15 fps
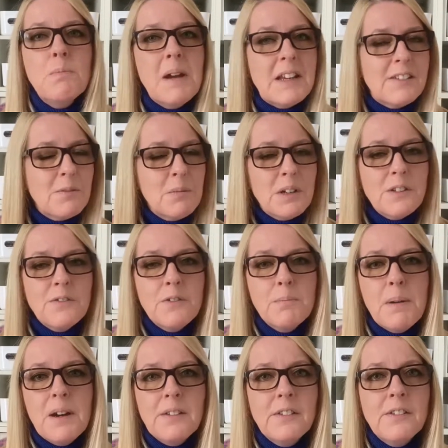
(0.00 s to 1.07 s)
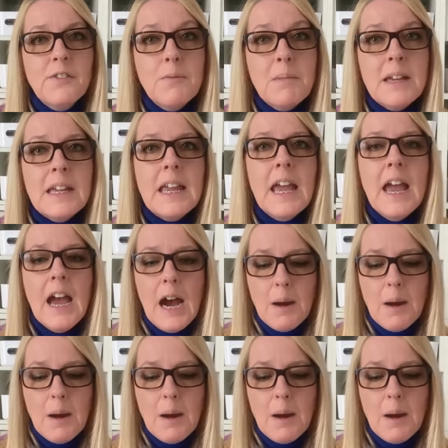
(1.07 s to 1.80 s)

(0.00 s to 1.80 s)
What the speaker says: make some wonderful buttons for me.